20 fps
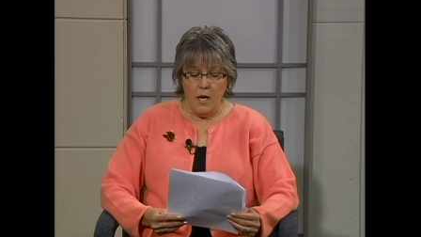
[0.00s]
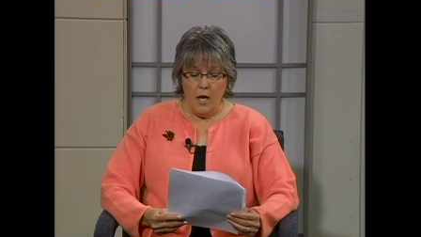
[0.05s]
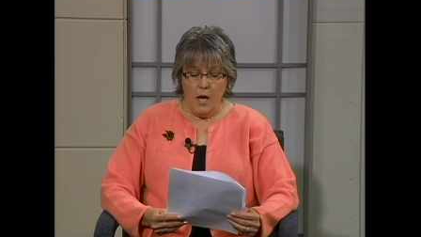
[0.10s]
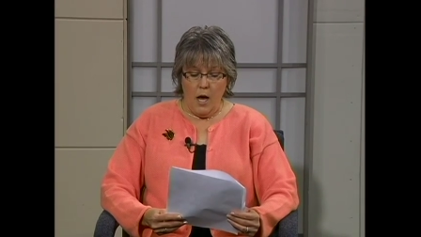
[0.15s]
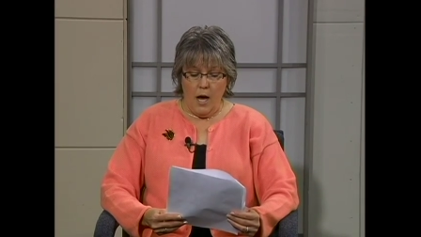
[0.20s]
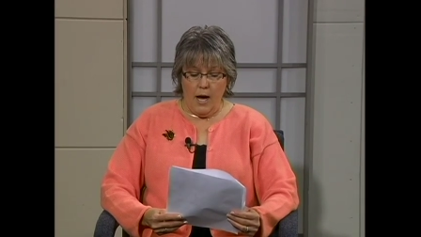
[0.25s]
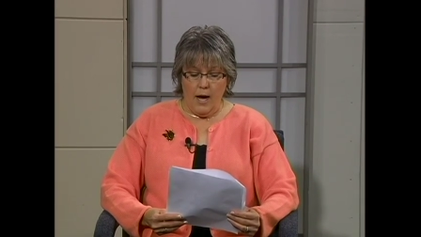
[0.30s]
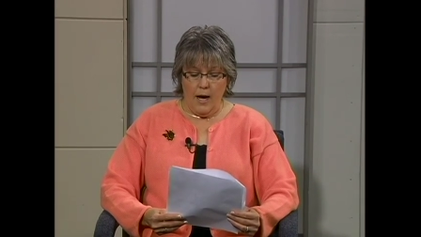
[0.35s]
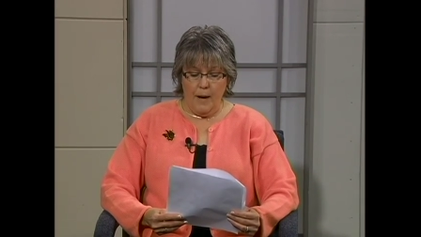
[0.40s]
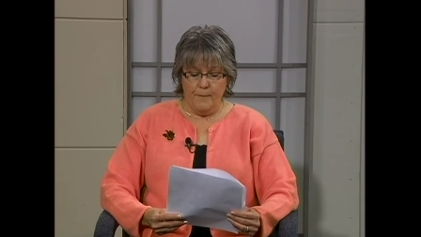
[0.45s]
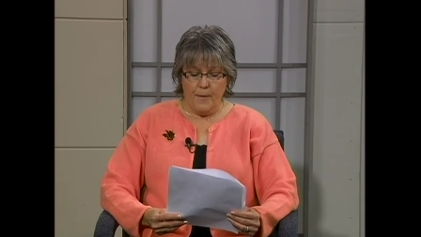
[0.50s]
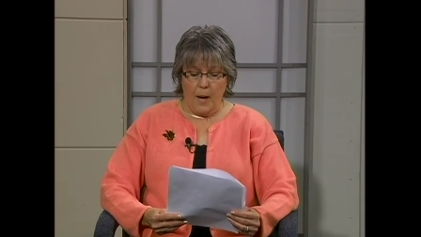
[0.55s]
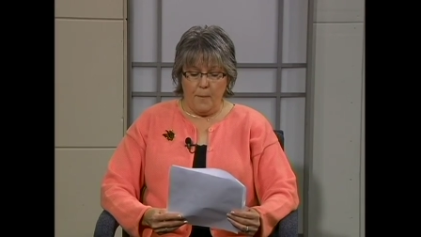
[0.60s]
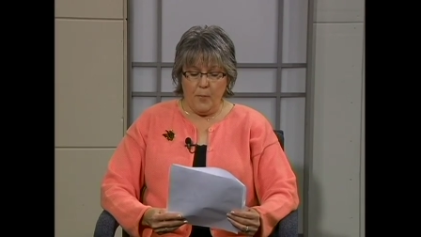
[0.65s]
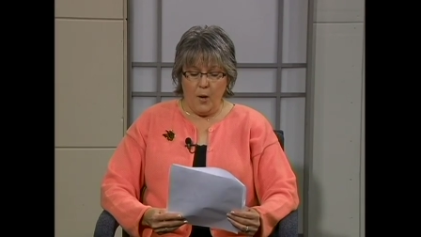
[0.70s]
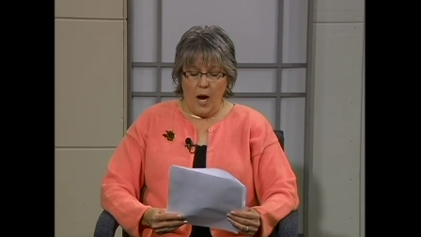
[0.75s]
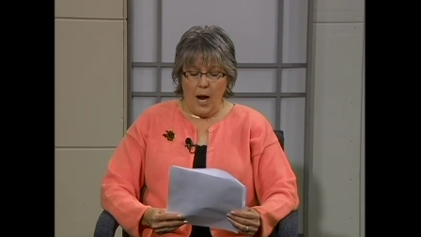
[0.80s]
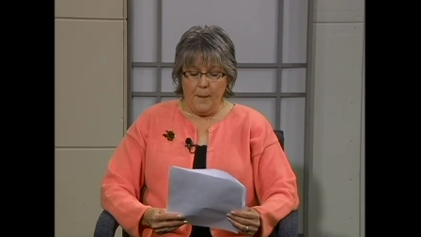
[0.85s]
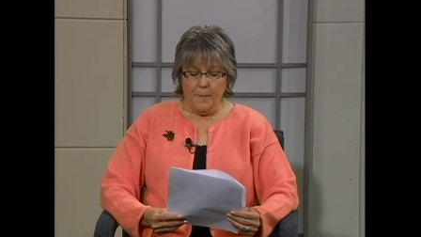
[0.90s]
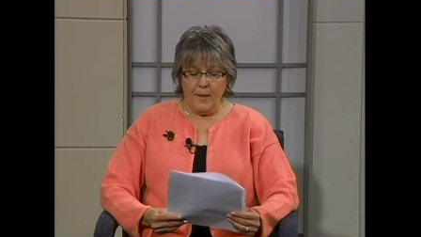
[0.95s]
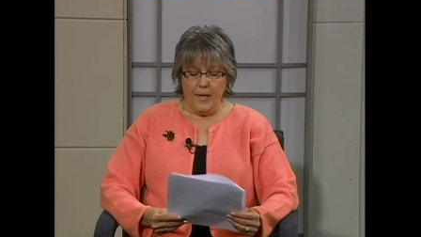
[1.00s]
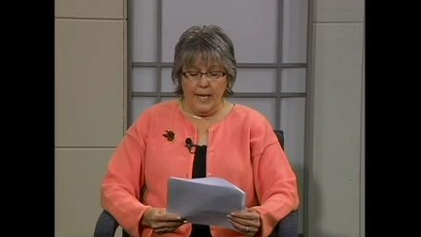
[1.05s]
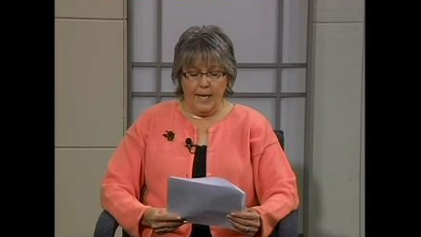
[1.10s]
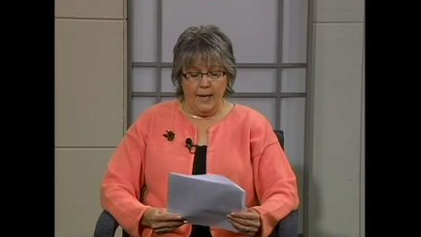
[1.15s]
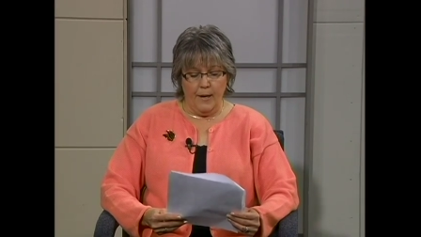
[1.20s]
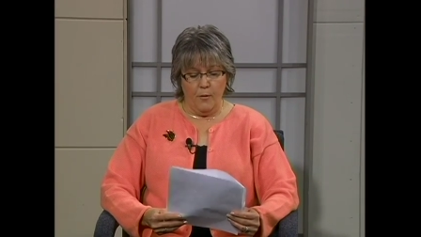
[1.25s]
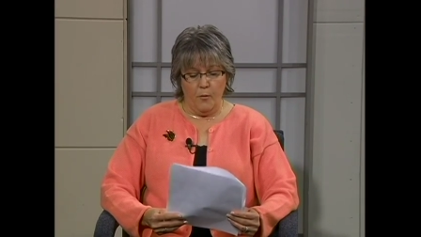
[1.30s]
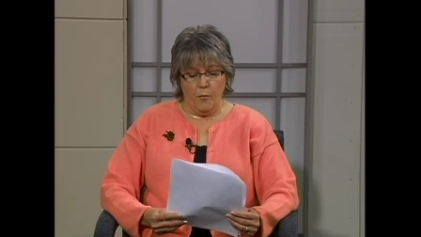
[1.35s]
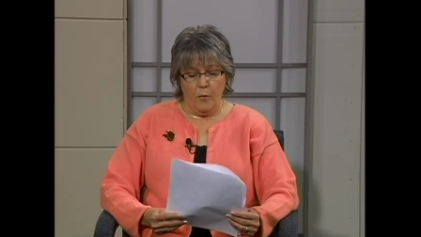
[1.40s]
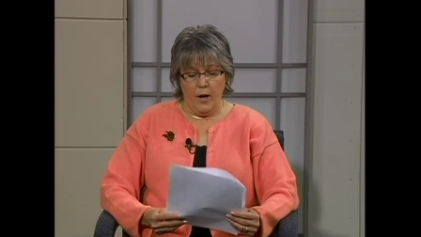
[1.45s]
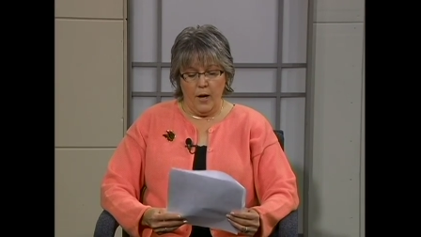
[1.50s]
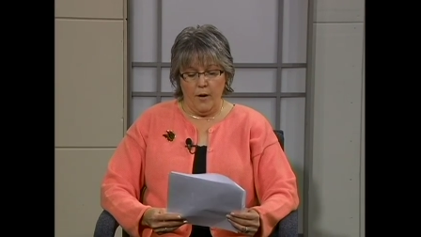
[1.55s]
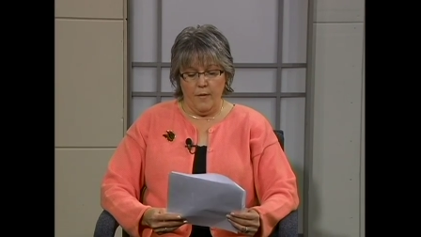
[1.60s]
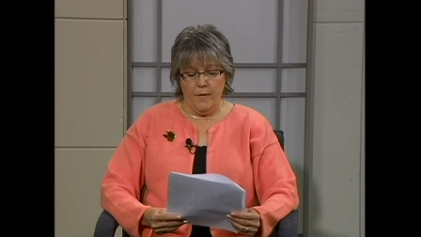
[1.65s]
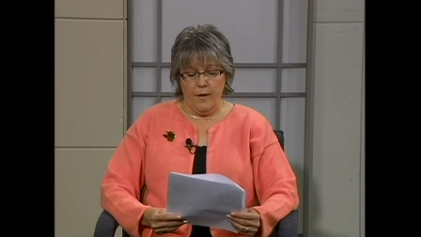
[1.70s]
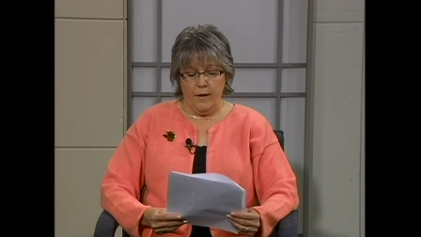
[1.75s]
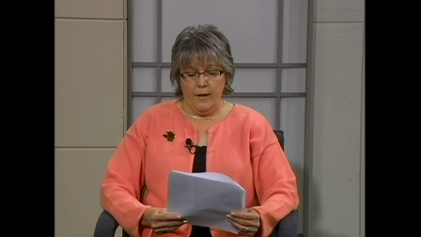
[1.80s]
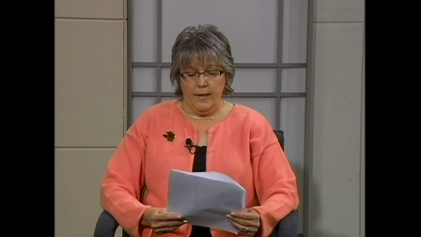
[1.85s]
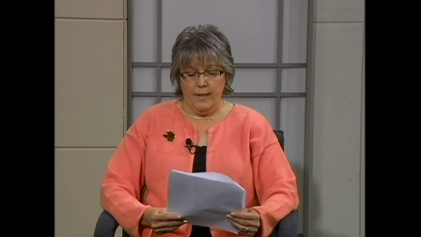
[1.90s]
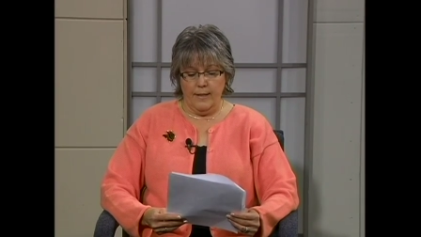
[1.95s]
a property where
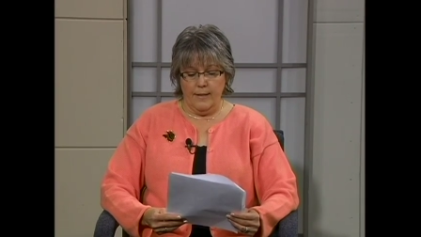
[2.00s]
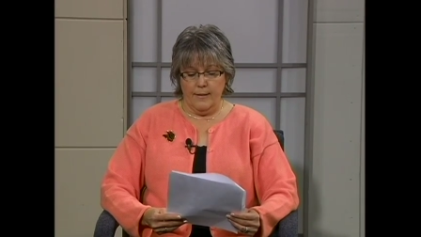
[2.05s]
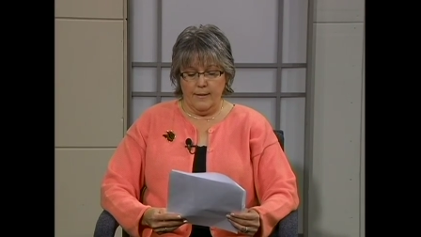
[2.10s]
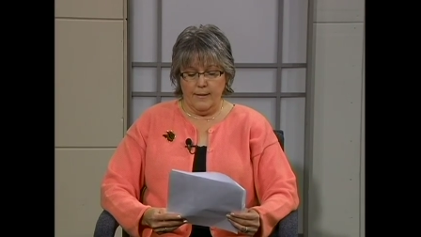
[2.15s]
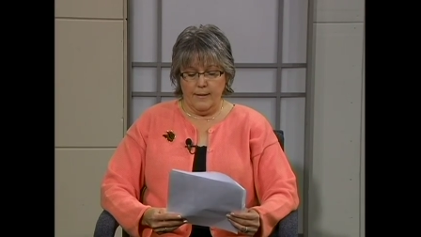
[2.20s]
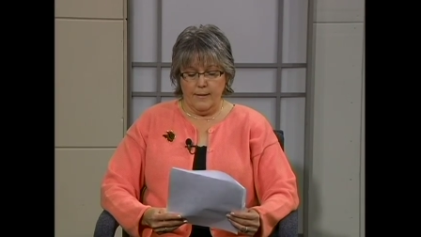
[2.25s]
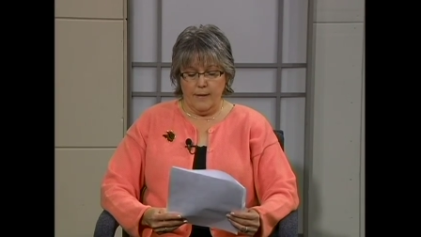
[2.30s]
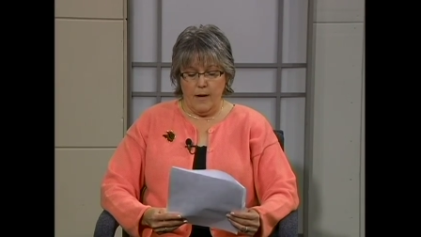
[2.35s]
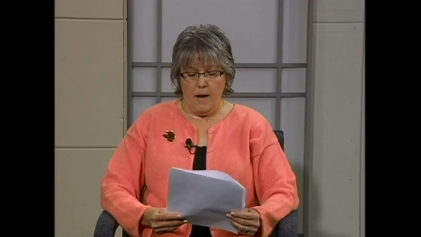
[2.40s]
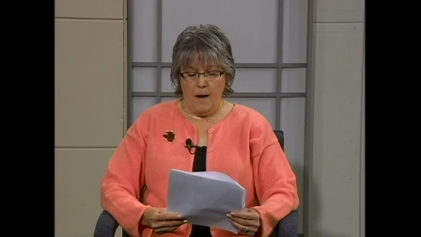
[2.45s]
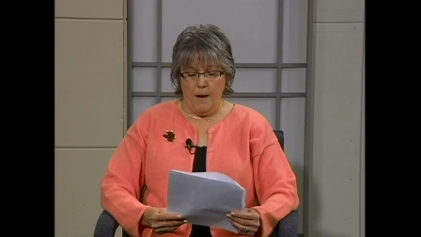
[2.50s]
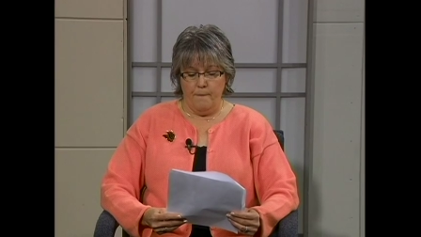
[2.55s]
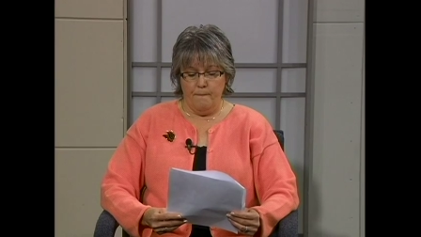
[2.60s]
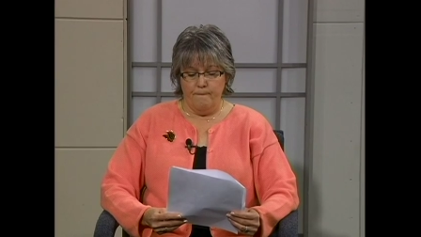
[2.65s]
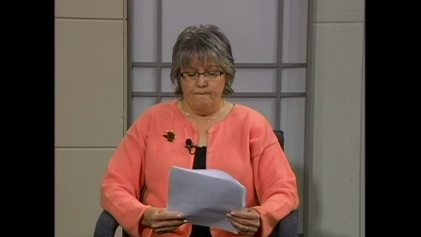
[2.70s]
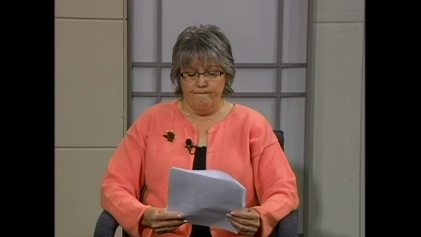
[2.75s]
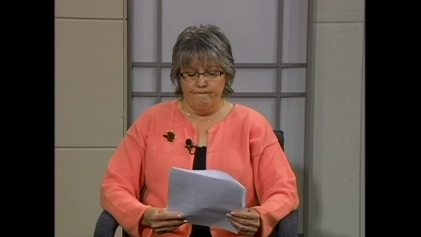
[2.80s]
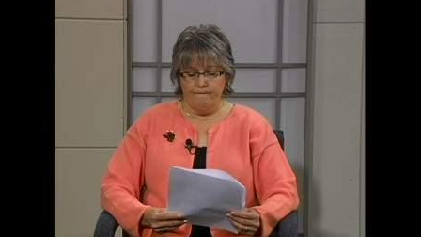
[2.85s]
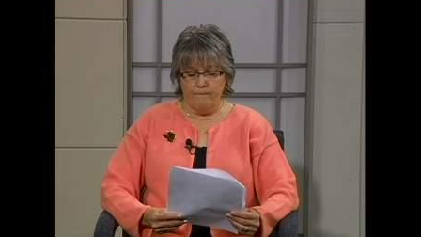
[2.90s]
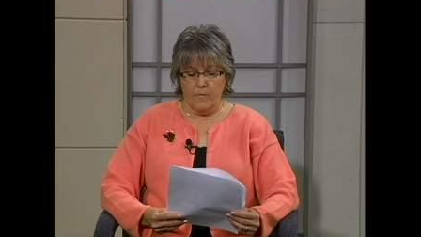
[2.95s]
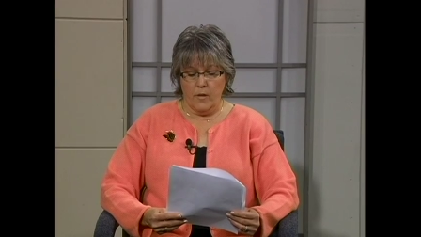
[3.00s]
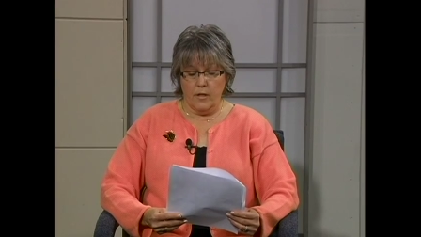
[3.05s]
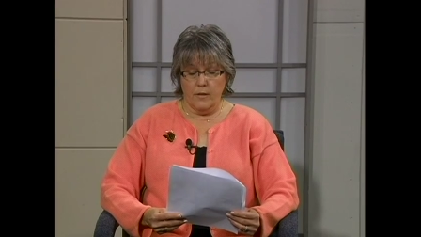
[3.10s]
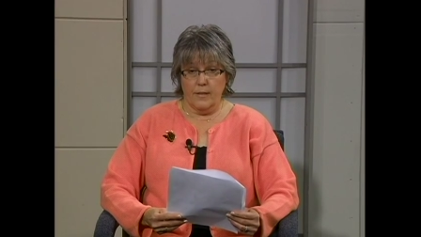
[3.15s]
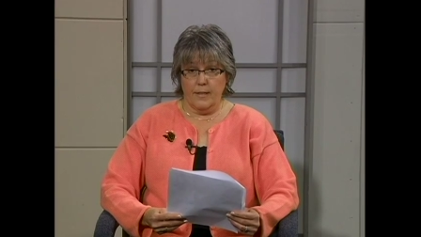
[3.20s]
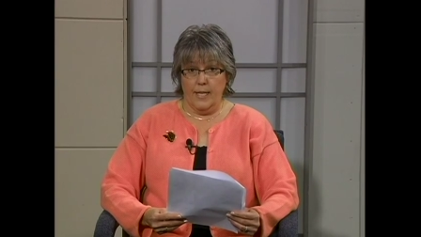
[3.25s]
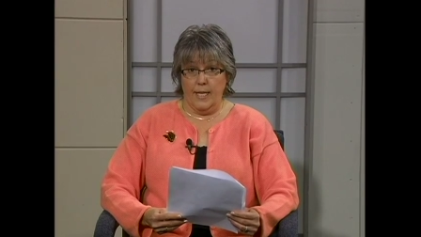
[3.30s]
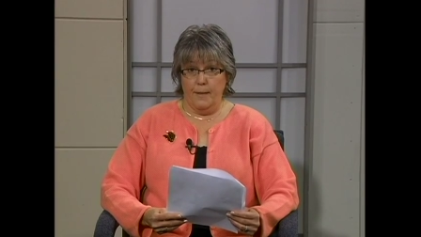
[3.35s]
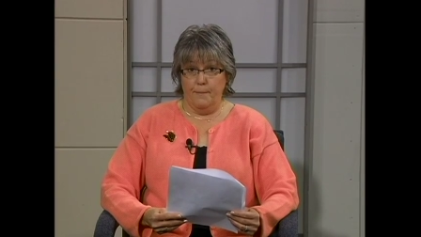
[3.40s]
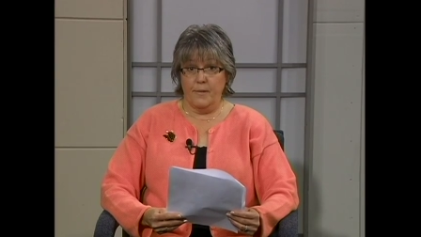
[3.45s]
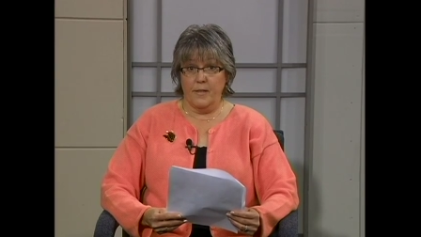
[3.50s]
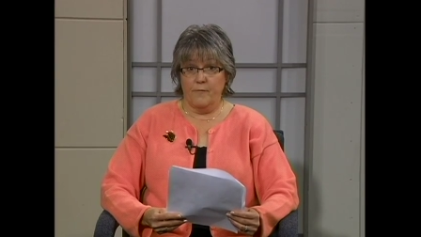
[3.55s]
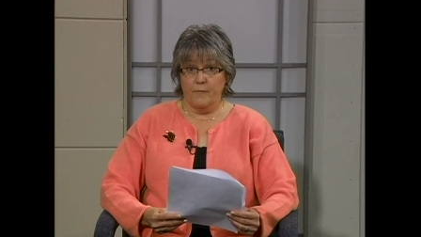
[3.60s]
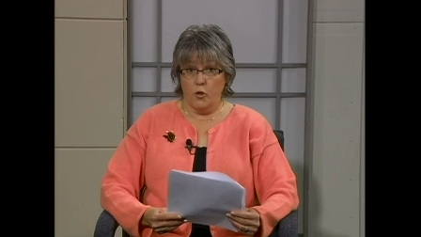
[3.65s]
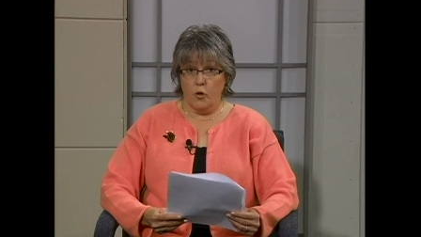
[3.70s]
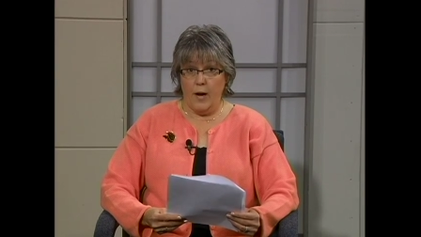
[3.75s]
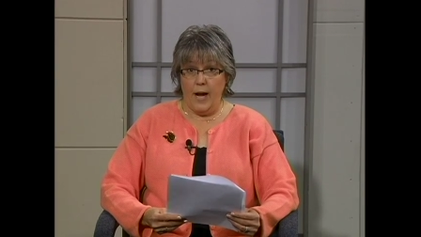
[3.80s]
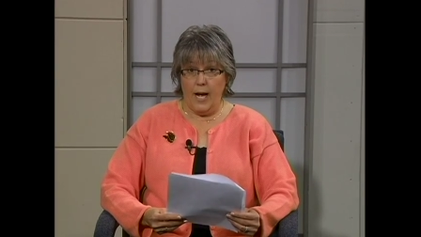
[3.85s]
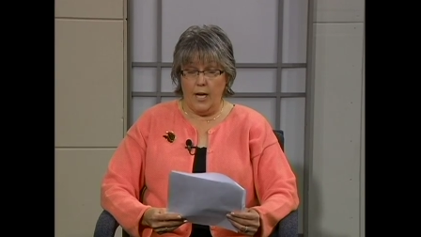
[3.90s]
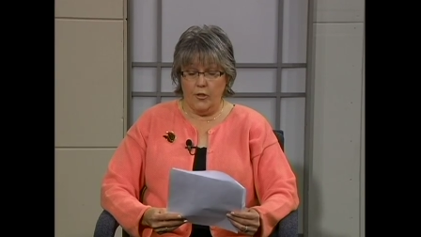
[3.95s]
there's heaps of
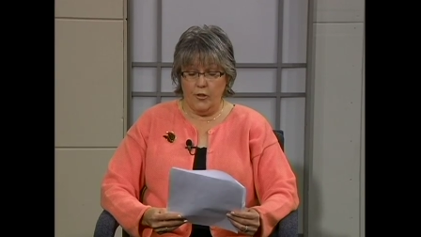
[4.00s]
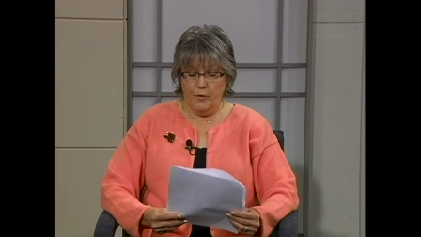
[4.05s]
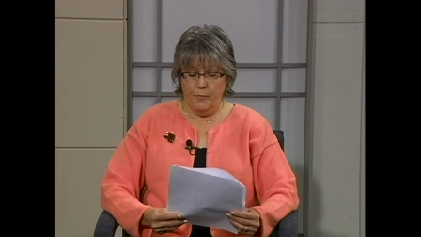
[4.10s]
trash.